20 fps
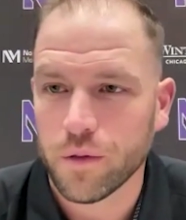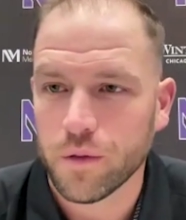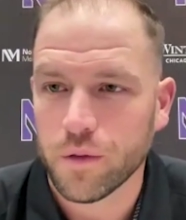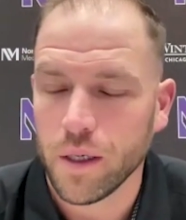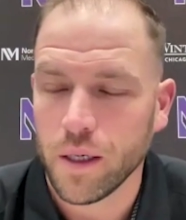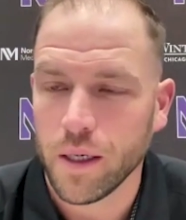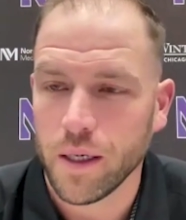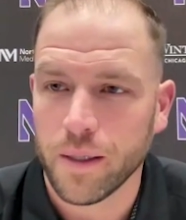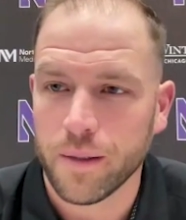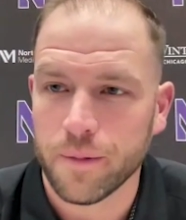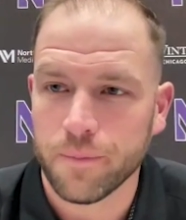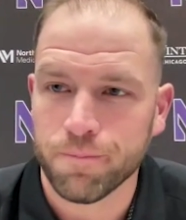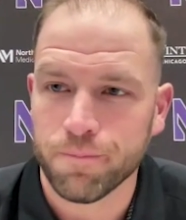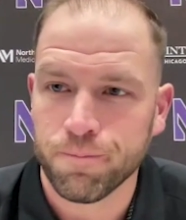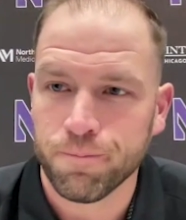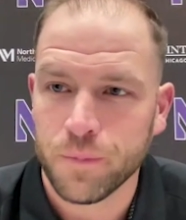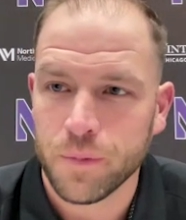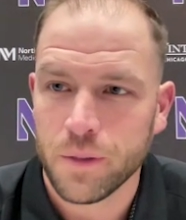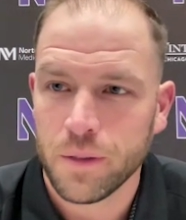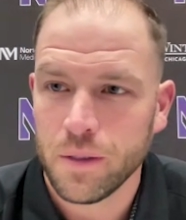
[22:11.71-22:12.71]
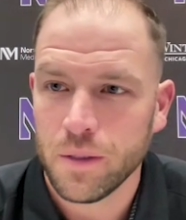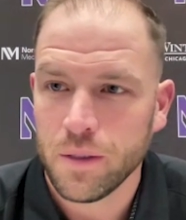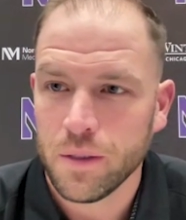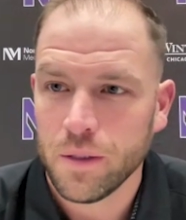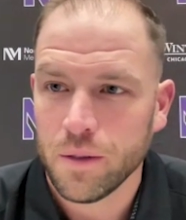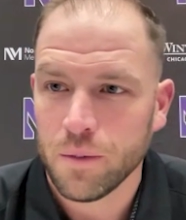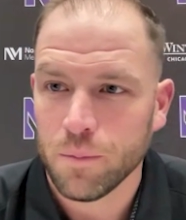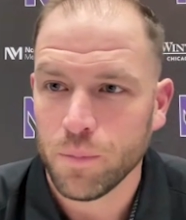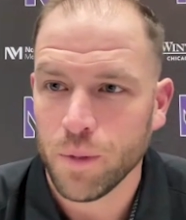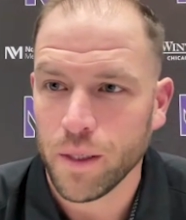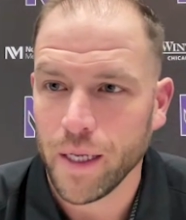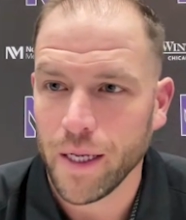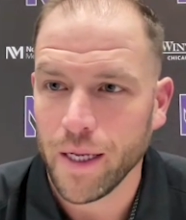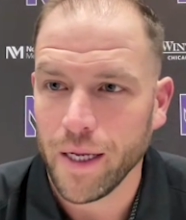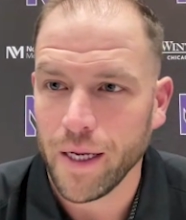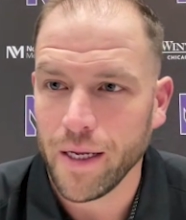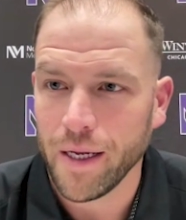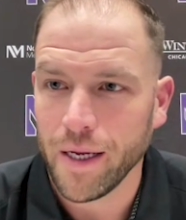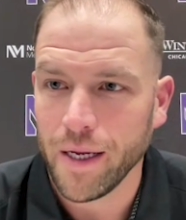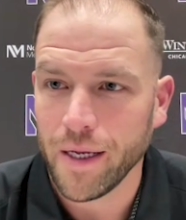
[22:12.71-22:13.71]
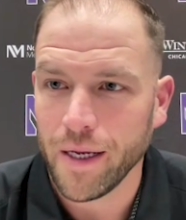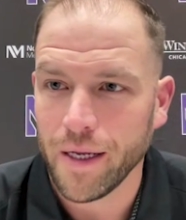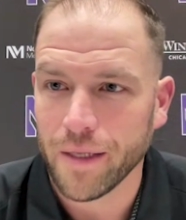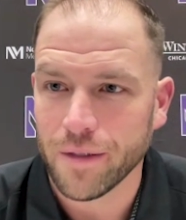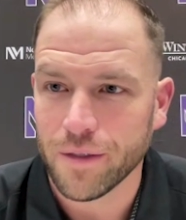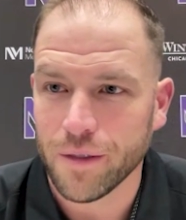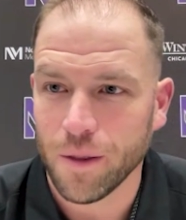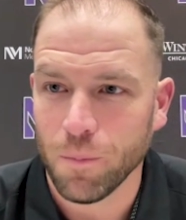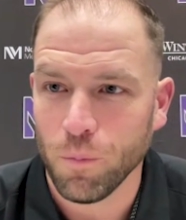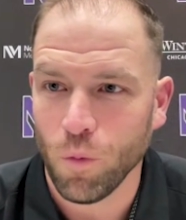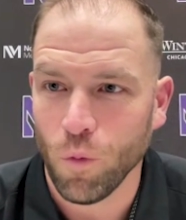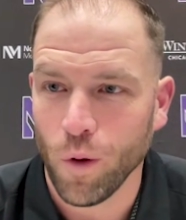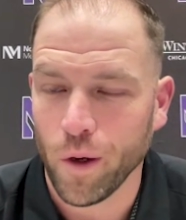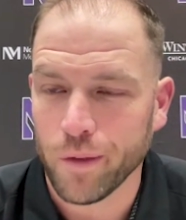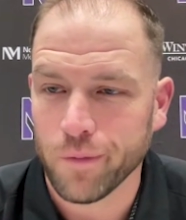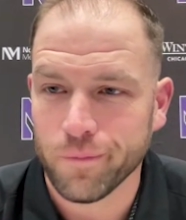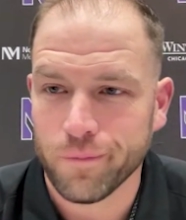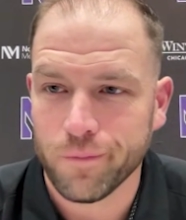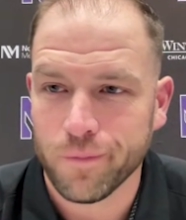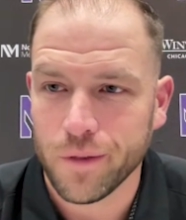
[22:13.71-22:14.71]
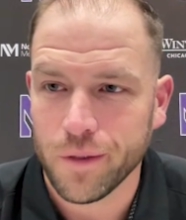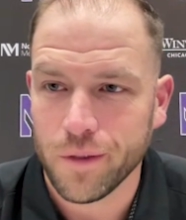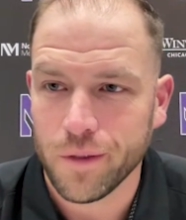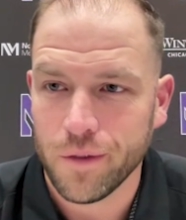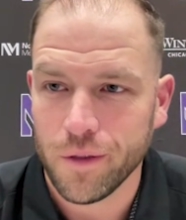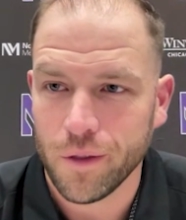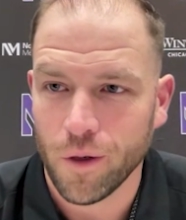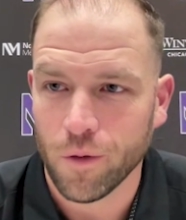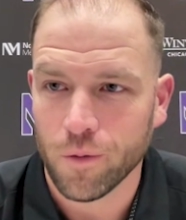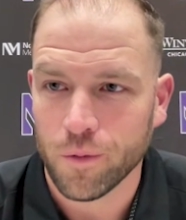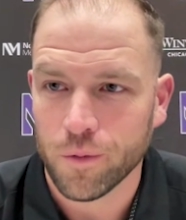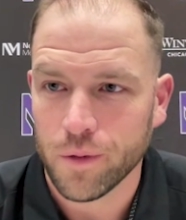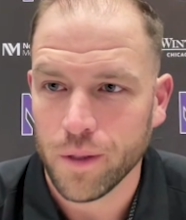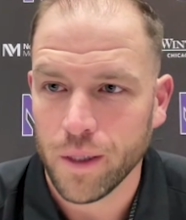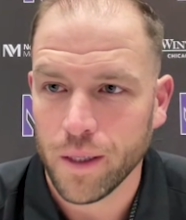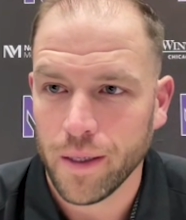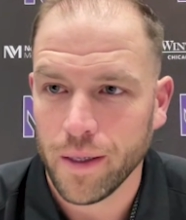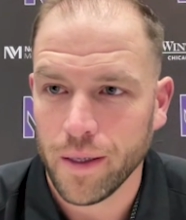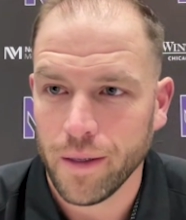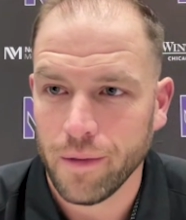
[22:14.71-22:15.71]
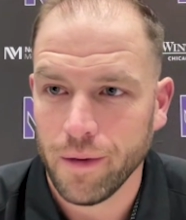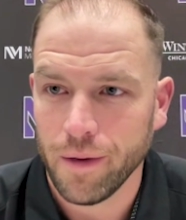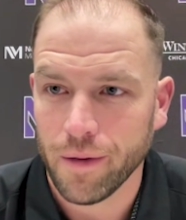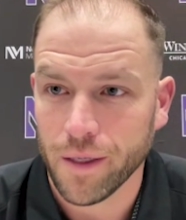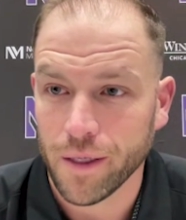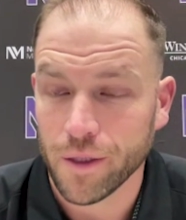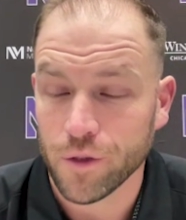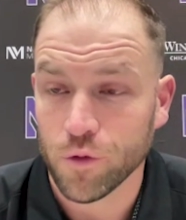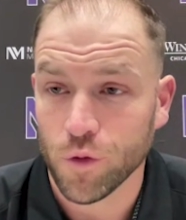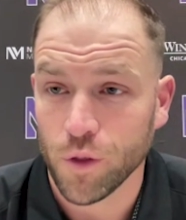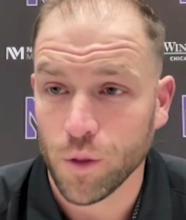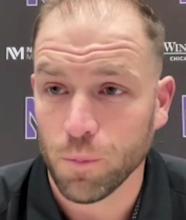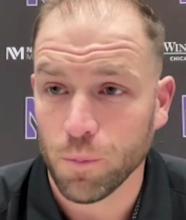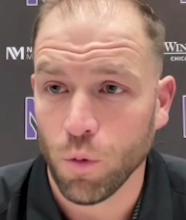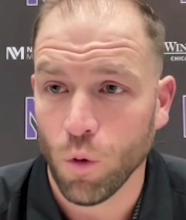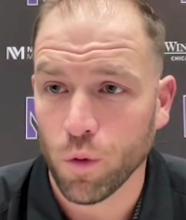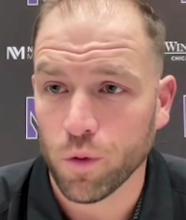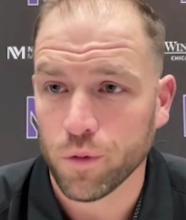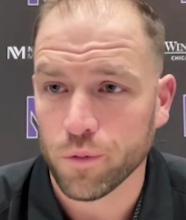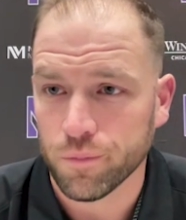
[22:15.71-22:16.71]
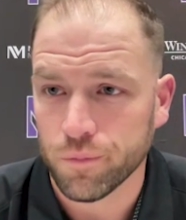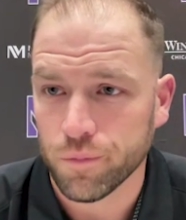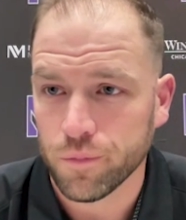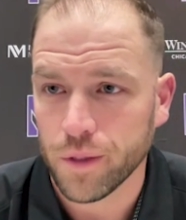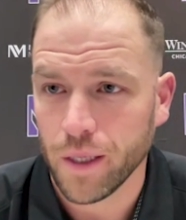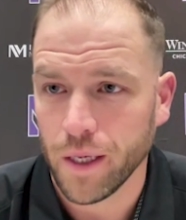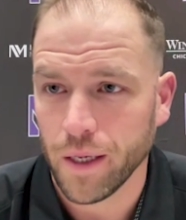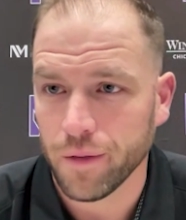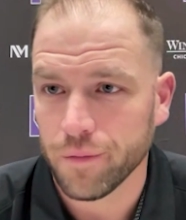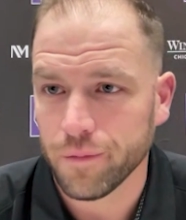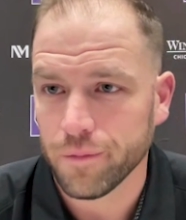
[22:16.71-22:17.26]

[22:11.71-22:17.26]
But at some point, I think it's really important that